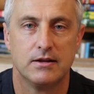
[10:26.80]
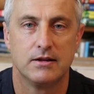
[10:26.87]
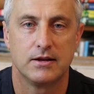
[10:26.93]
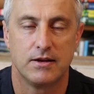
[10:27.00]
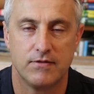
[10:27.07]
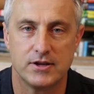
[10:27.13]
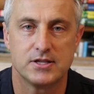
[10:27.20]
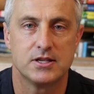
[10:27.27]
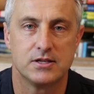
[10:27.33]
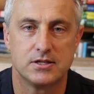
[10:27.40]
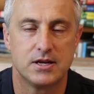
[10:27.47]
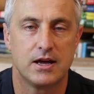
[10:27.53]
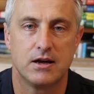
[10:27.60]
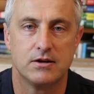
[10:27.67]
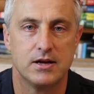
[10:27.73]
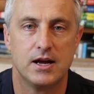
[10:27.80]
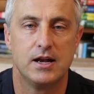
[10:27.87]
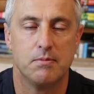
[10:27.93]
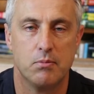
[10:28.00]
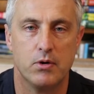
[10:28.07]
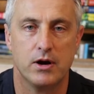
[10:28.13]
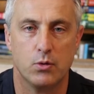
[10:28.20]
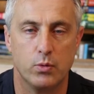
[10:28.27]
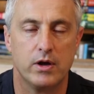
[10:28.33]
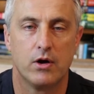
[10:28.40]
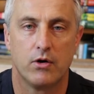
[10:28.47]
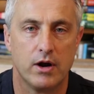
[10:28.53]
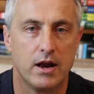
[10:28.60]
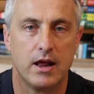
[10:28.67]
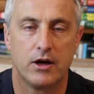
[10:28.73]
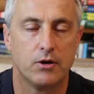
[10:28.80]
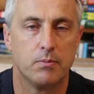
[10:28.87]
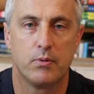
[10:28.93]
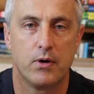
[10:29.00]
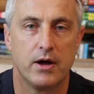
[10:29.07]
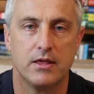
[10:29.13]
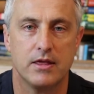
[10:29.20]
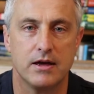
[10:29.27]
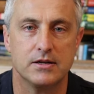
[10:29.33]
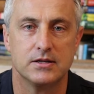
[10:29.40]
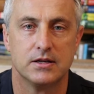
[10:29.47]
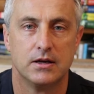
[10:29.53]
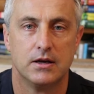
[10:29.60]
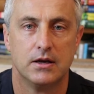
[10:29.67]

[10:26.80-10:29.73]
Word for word: Give us this day our daily bread. We are allowed to pray that.